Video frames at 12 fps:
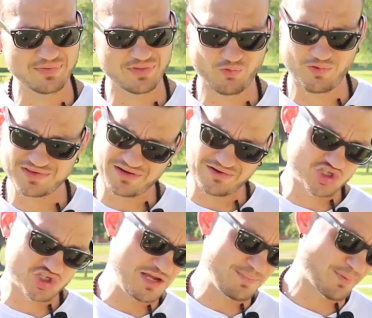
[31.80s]
The ones that are
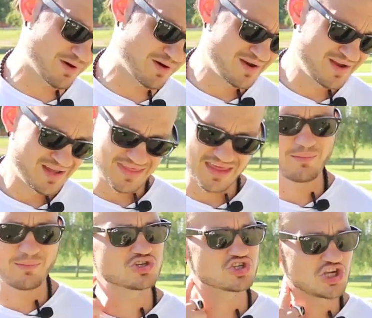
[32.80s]
cheaper, they
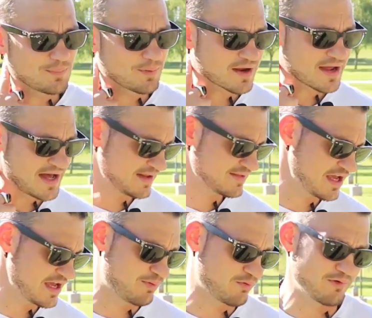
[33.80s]
come with cheaper
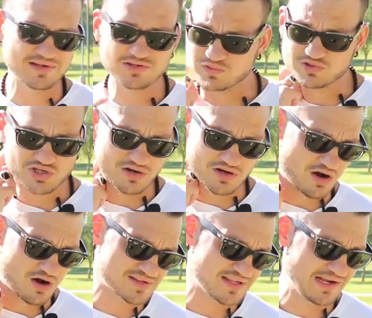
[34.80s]
contact points, which are going to
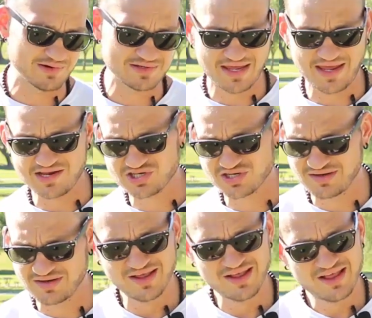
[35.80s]
cause
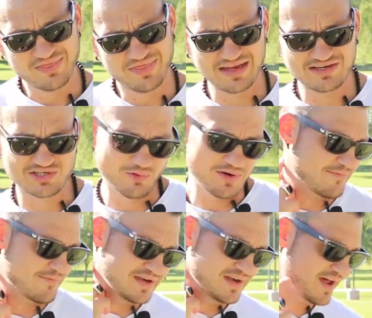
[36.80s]
irritation. They don't
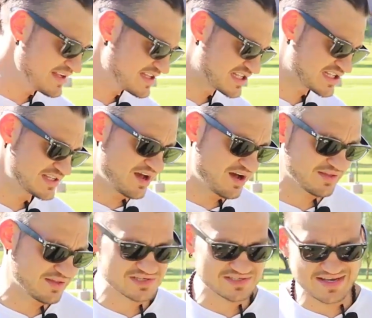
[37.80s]
have a nice
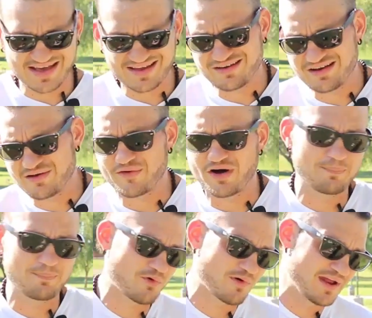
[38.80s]
snug. There's not enough
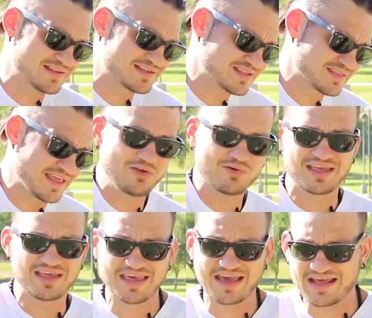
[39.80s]
upgrades that you
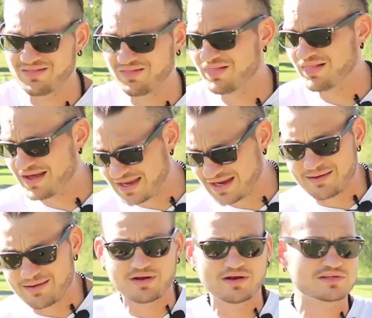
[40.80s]
can get like
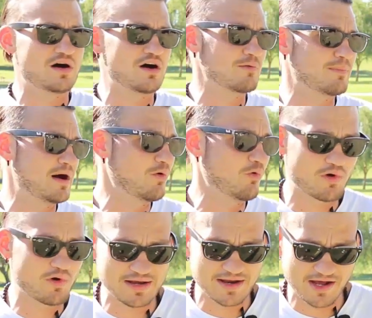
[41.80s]
I'm going to talk about
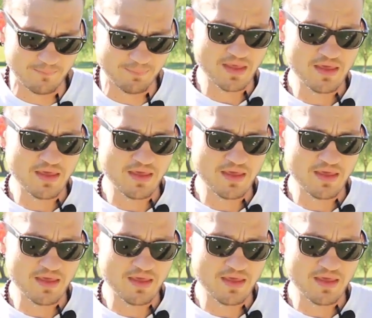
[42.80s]
right now.